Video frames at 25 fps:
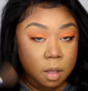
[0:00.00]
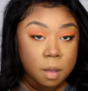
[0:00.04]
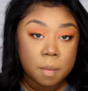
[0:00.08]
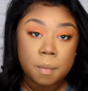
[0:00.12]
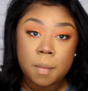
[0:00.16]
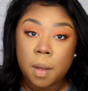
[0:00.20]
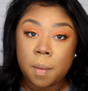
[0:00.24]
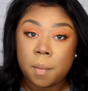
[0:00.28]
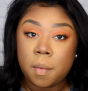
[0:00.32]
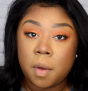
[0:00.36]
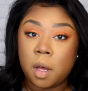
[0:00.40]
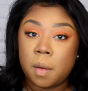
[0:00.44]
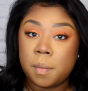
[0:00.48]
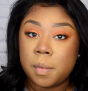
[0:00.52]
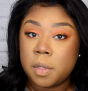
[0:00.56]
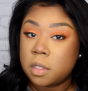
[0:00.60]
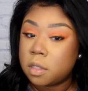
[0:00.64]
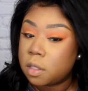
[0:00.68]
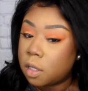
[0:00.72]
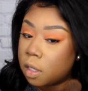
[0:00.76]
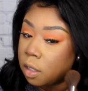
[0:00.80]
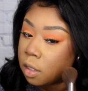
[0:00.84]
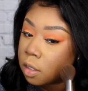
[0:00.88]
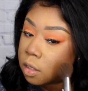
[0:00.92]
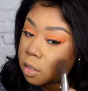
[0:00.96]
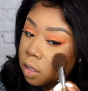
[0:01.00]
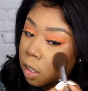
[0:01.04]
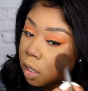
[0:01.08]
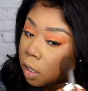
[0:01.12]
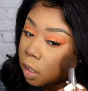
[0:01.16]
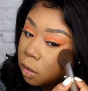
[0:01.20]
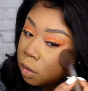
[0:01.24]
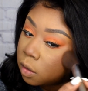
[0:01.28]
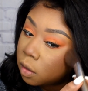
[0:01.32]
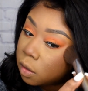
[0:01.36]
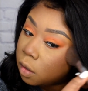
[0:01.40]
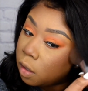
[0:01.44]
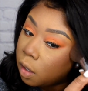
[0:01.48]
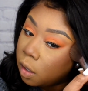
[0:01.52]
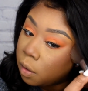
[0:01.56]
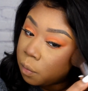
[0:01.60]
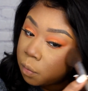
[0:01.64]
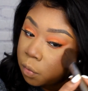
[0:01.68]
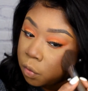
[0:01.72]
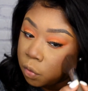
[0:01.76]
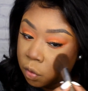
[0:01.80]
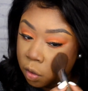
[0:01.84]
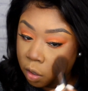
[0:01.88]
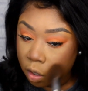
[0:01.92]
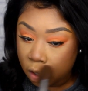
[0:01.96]
My mom is gonna say I look like
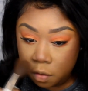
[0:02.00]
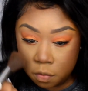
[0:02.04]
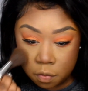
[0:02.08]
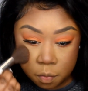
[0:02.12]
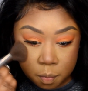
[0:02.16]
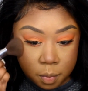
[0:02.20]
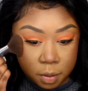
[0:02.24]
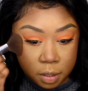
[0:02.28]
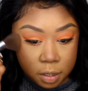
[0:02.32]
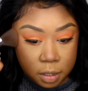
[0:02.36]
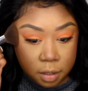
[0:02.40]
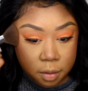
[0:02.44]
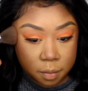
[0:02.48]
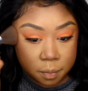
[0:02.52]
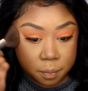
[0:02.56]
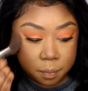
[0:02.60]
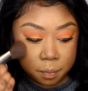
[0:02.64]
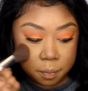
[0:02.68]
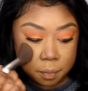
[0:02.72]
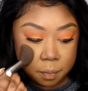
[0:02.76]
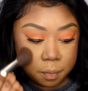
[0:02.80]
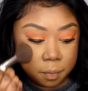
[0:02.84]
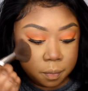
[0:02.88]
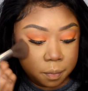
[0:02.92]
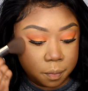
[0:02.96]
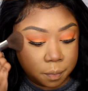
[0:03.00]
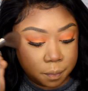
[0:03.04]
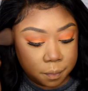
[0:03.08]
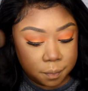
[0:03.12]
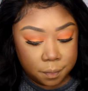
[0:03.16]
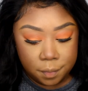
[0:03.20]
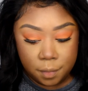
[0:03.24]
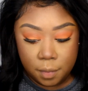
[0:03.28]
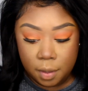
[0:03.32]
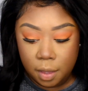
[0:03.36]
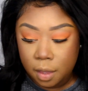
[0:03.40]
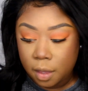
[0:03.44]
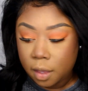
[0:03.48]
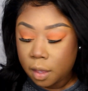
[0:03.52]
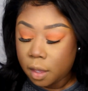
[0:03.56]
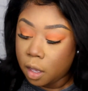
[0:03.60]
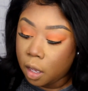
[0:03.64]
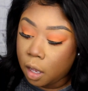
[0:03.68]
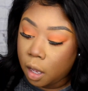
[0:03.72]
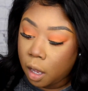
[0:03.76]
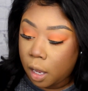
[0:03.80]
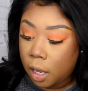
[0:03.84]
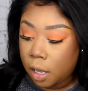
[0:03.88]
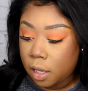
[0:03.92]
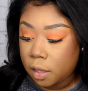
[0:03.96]
Rudolph, but
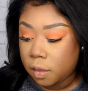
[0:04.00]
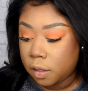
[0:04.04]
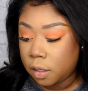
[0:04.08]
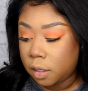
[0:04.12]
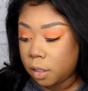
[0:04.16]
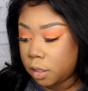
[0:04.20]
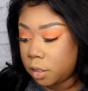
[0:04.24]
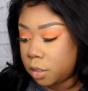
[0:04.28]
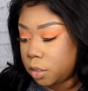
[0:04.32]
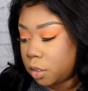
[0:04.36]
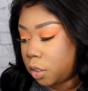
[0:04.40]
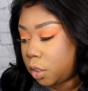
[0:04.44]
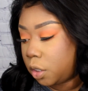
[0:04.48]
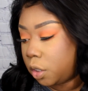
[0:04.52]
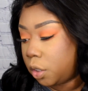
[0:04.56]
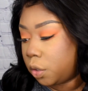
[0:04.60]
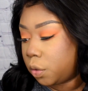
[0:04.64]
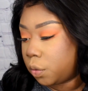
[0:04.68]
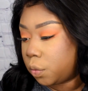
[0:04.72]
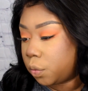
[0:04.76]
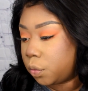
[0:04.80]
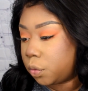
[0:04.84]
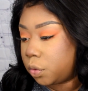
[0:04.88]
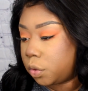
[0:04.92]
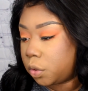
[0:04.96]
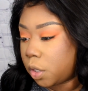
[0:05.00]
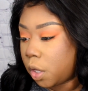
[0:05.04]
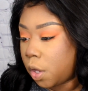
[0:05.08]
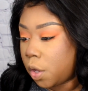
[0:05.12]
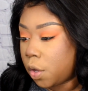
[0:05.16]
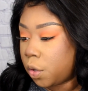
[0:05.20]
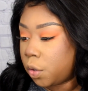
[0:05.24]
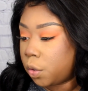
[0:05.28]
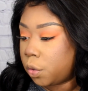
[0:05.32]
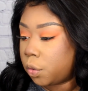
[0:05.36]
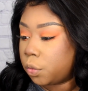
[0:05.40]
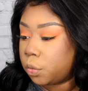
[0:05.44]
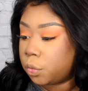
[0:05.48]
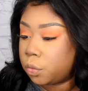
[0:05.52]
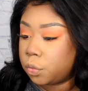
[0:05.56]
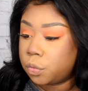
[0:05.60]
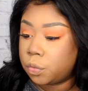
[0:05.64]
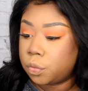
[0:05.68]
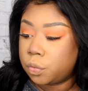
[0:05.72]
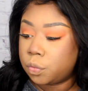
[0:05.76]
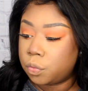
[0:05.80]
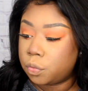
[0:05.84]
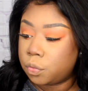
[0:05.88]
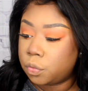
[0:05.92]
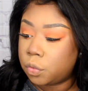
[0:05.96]
I think it's cute, so
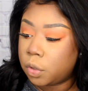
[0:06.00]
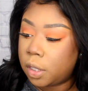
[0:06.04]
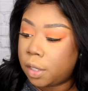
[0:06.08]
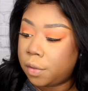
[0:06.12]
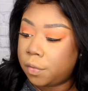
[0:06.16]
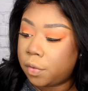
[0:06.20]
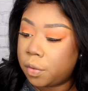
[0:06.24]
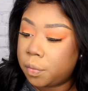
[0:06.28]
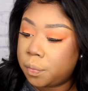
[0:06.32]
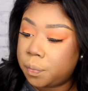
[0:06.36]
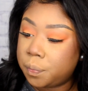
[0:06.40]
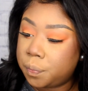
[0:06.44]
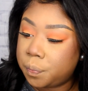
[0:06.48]
whatever.